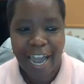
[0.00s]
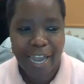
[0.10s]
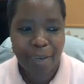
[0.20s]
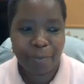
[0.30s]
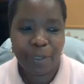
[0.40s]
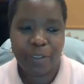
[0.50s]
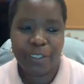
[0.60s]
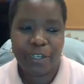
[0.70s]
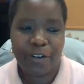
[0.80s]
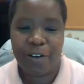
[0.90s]
I am
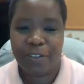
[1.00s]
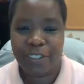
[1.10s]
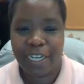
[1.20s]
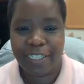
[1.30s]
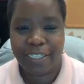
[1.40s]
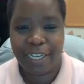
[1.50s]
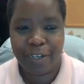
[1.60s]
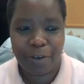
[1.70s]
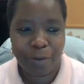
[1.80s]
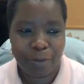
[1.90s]
Dr. Rose
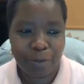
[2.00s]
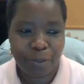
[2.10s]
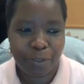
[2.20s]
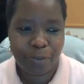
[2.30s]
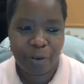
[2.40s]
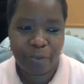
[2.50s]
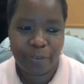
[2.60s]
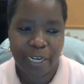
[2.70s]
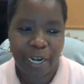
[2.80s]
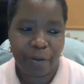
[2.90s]
Atieno Ogutu of
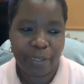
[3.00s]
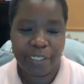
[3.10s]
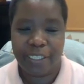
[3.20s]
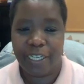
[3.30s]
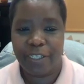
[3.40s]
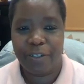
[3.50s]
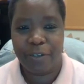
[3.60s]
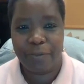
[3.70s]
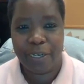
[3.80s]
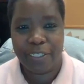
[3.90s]
Delaware State
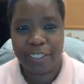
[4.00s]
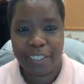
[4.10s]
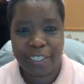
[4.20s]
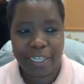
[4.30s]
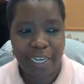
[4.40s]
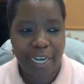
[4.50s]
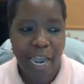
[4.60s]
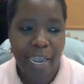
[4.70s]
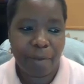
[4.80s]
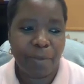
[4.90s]
University, and
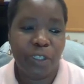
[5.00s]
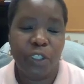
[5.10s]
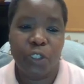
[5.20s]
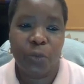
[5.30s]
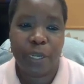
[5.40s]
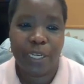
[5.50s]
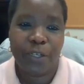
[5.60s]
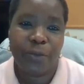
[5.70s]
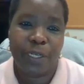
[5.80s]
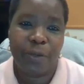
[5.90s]
I am a
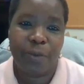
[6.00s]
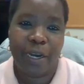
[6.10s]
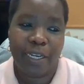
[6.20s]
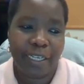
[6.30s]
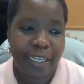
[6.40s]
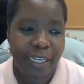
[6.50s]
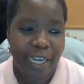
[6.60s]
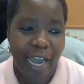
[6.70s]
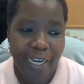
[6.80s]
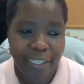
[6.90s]
2021
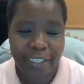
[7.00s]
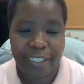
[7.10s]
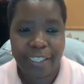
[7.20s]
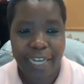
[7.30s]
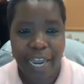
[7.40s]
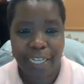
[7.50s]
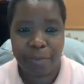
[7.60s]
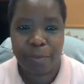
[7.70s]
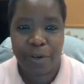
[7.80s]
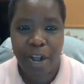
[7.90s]
Carnegie
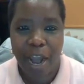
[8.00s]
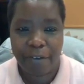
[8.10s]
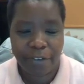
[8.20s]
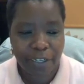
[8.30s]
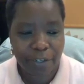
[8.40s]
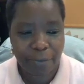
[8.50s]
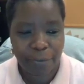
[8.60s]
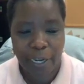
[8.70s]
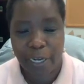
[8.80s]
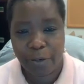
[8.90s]
Diaspora African
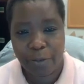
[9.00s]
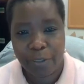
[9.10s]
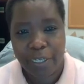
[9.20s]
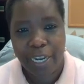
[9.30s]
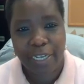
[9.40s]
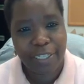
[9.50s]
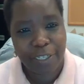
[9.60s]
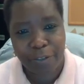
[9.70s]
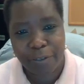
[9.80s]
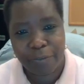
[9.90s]
Fellow at the
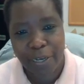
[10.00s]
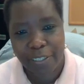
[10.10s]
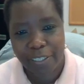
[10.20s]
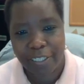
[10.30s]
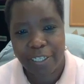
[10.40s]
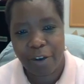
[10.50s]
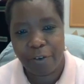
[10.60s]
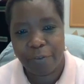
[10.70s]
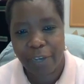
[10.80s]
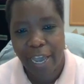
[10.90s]
University
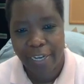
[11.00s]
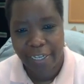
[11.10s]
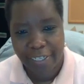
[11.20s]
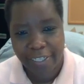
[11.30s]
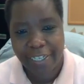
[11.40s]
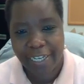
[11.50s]
of Ghana,